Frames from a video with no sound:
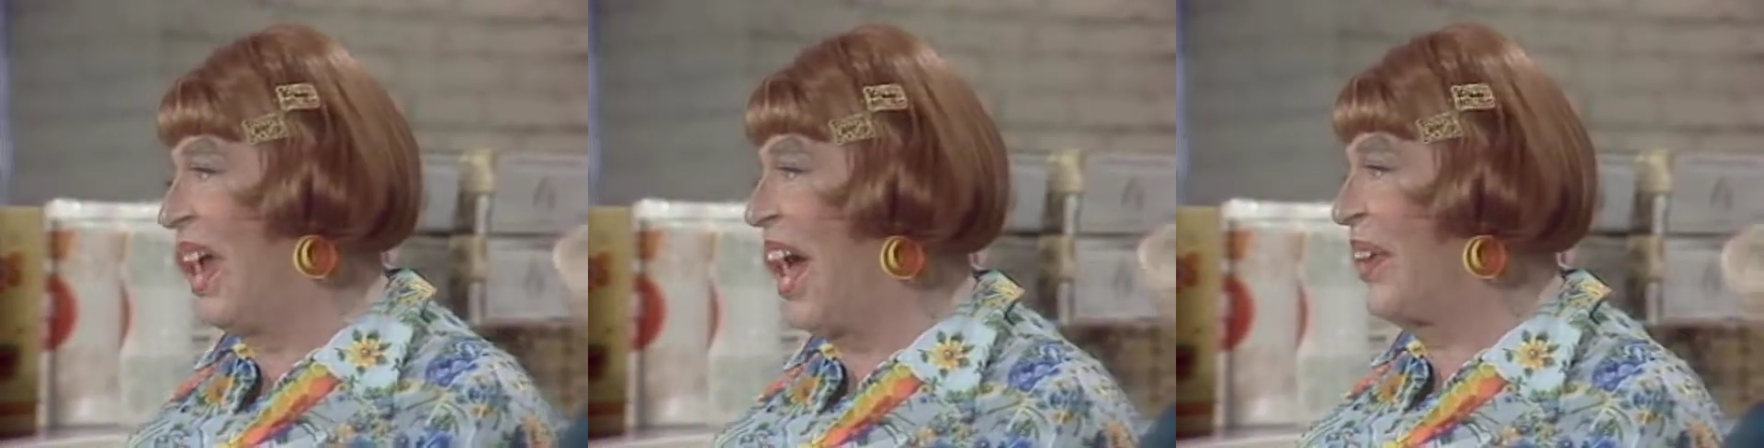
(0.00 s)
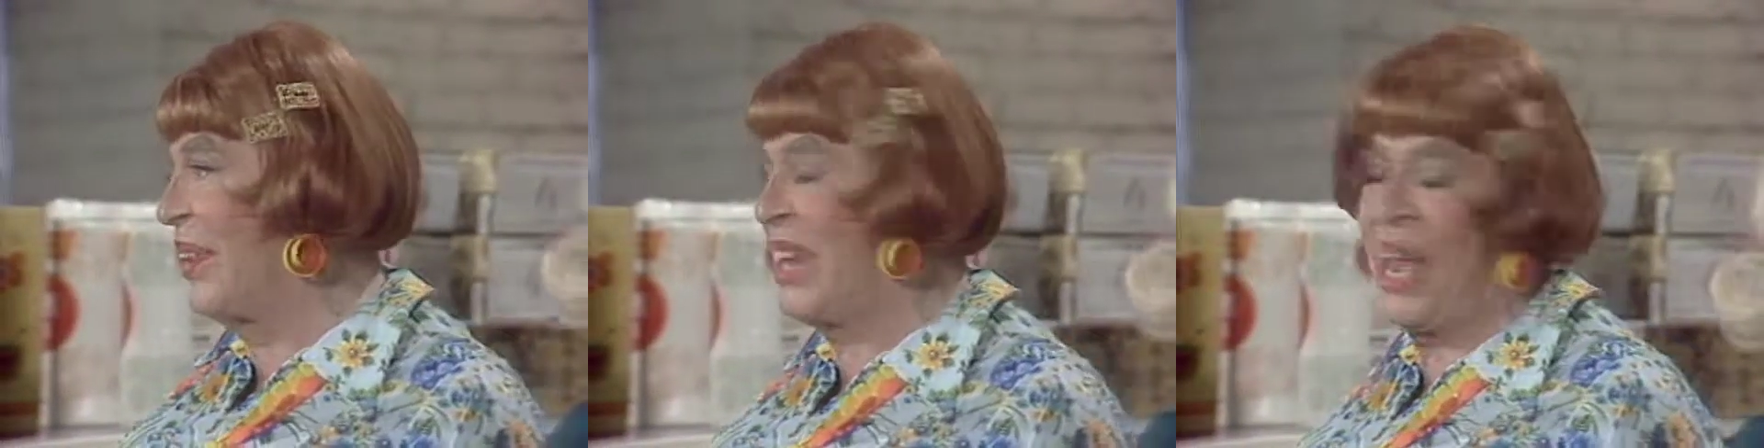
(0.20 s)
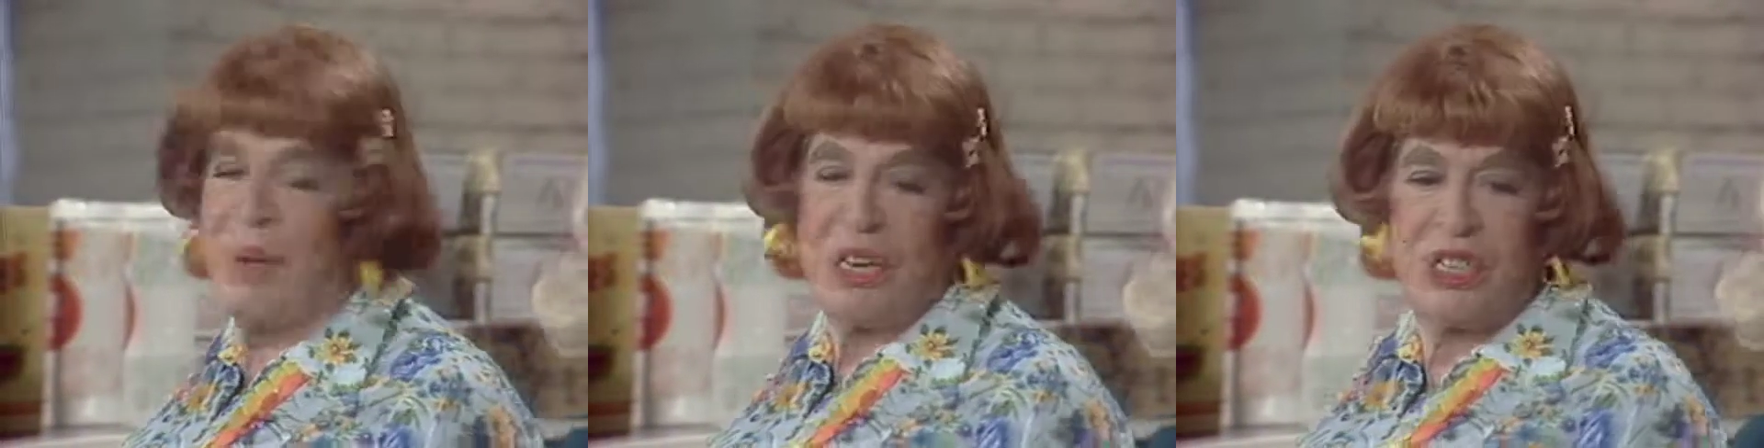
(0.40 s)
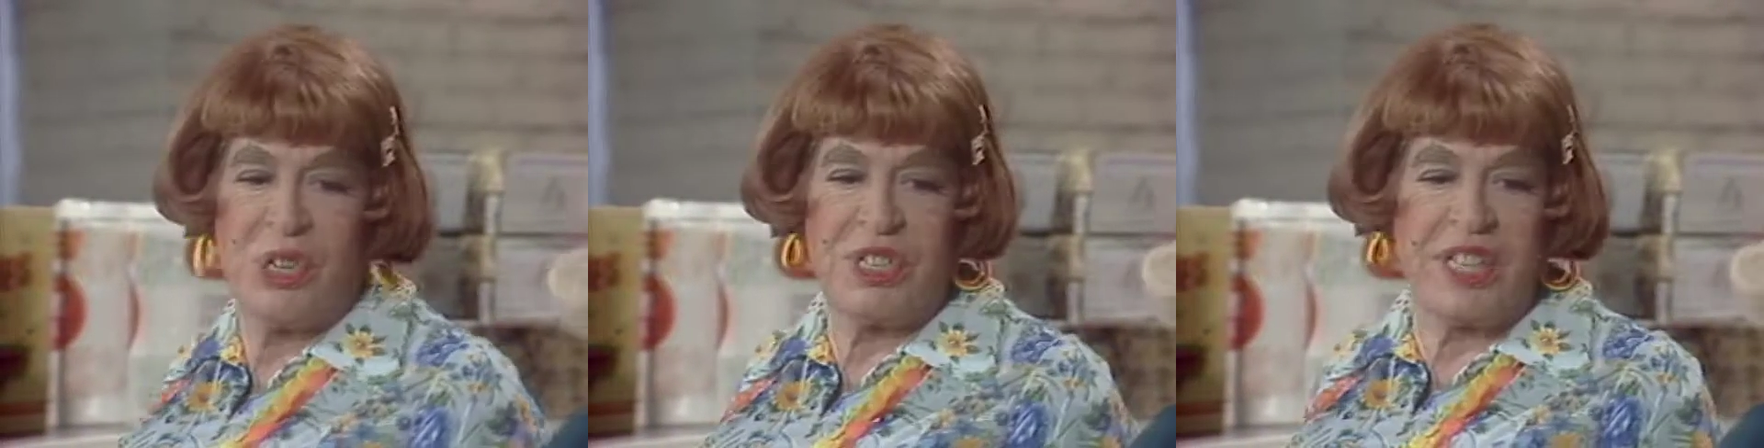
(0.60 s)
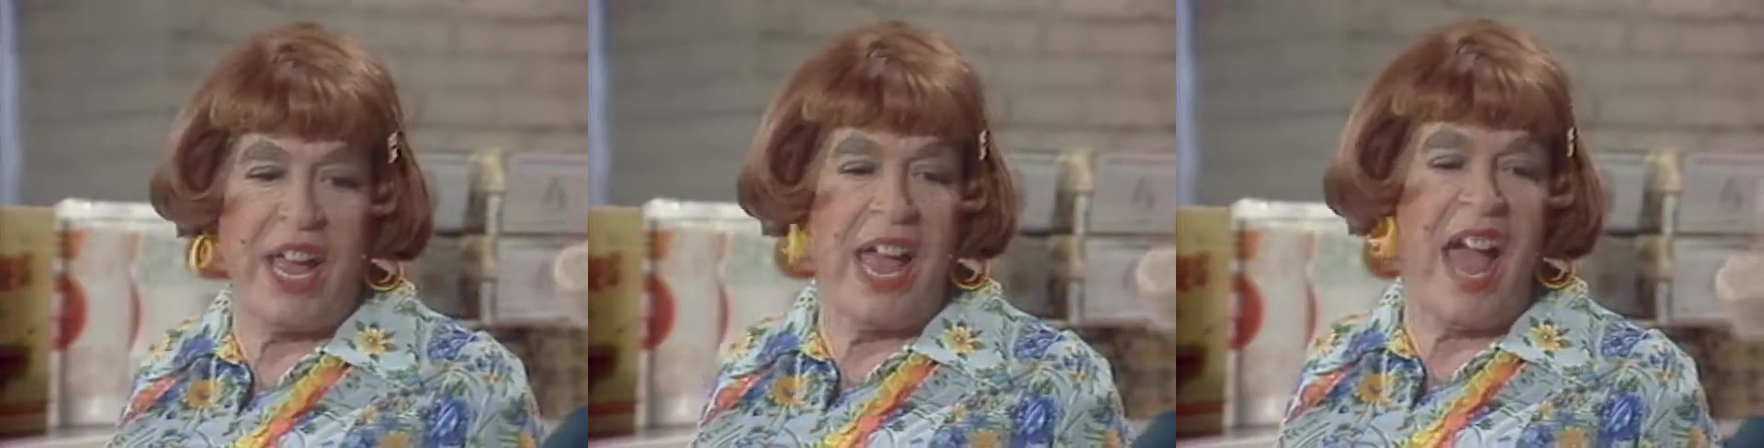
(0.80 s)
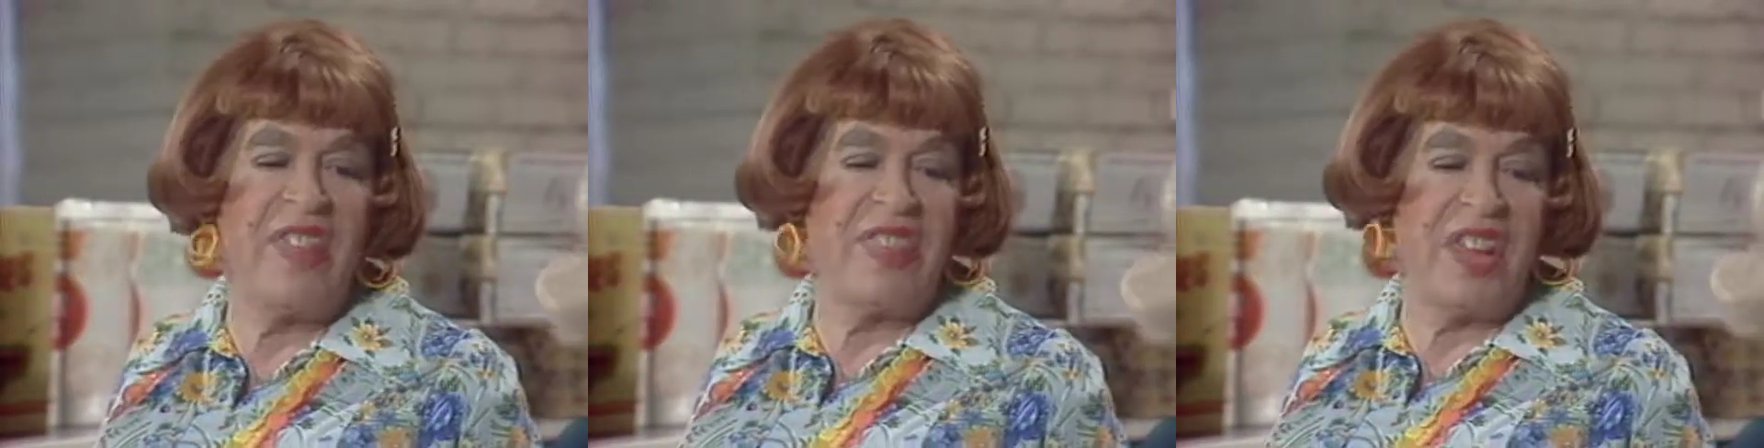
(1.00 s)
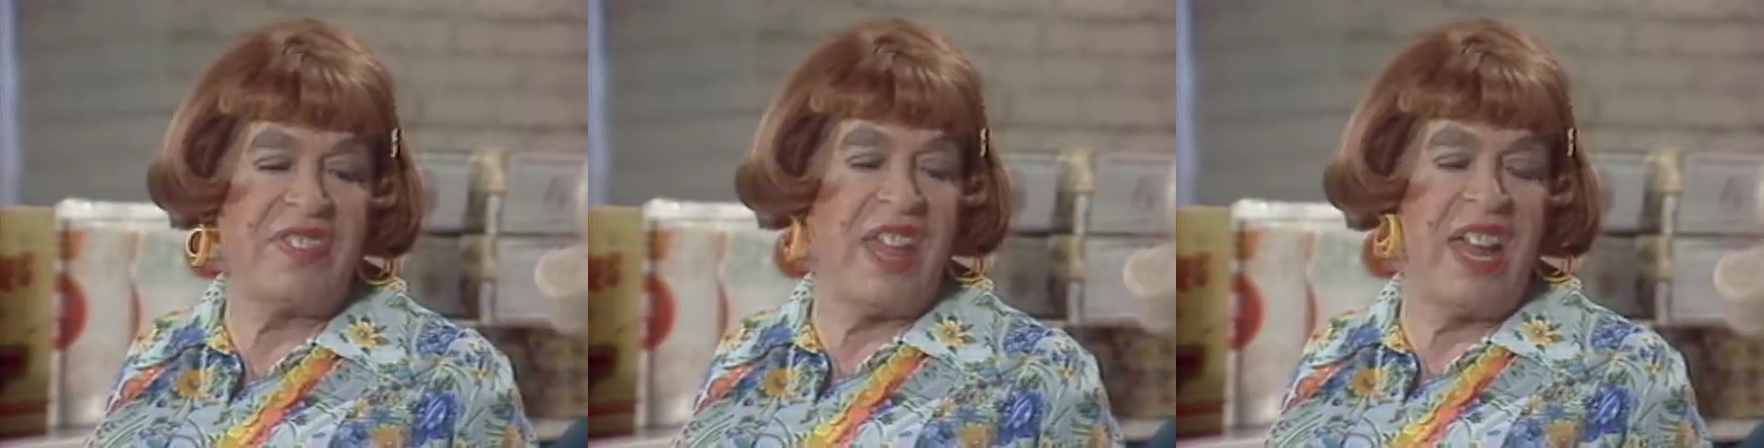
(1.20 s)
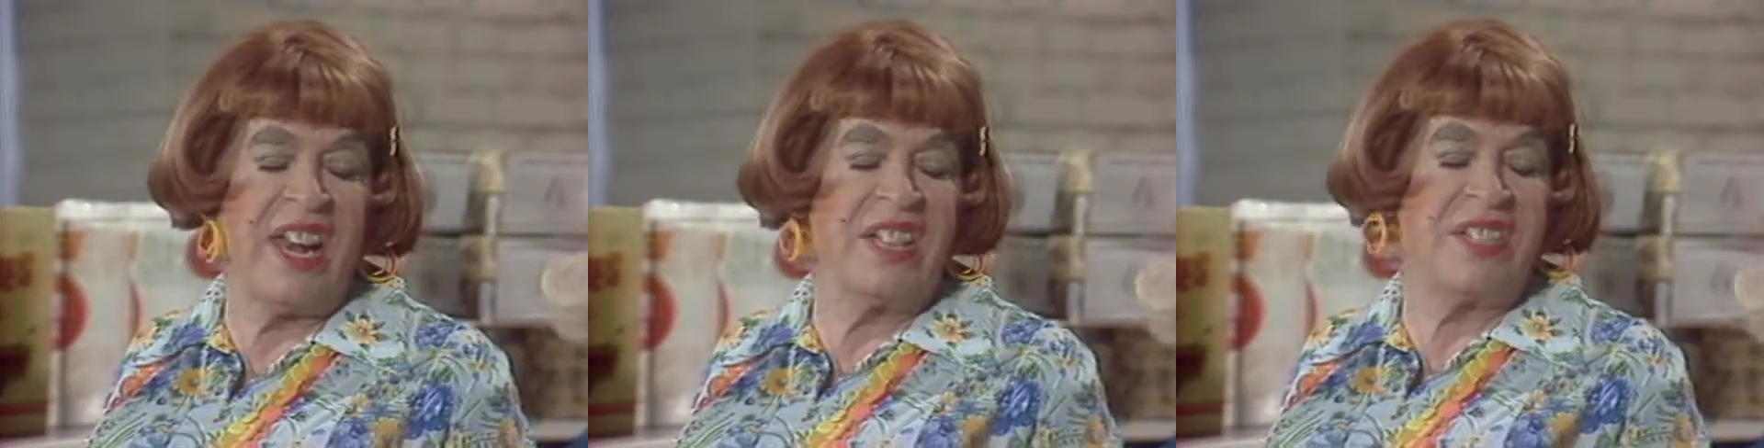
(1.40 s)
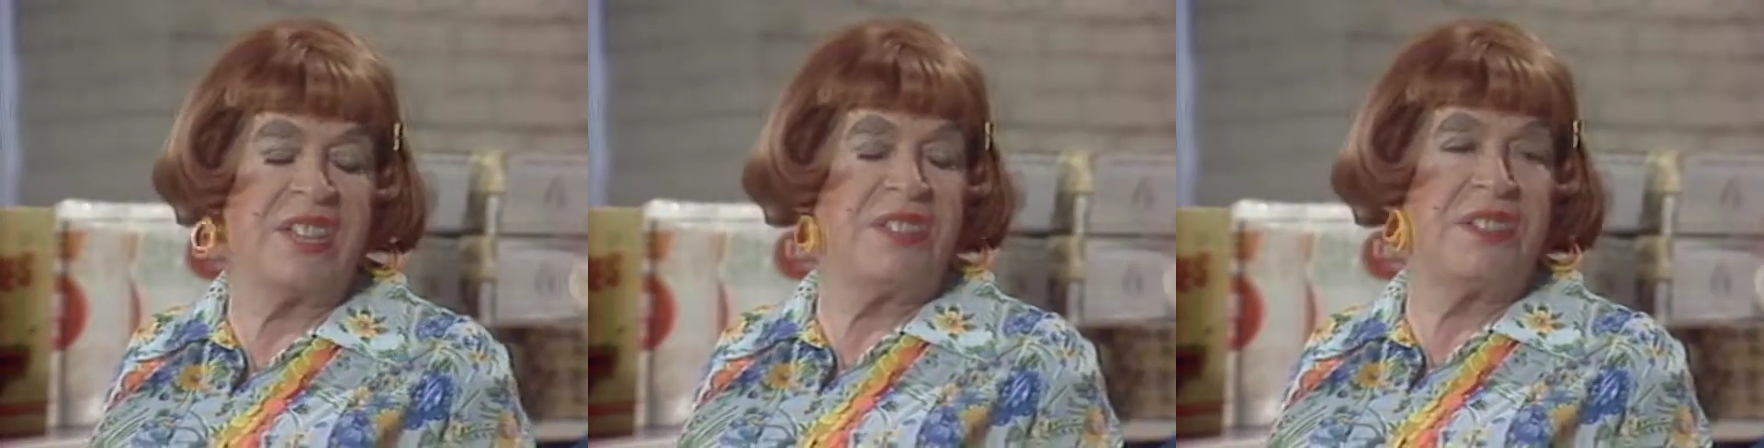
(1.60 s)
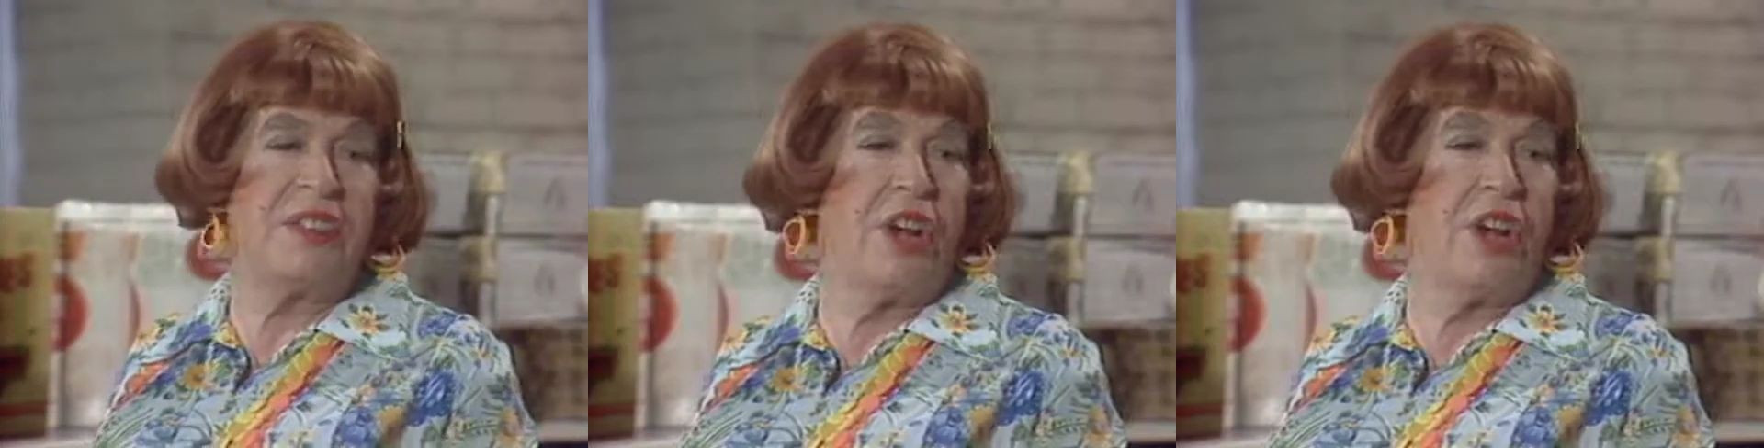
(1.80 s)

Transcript: I don't care what you say. I think that is a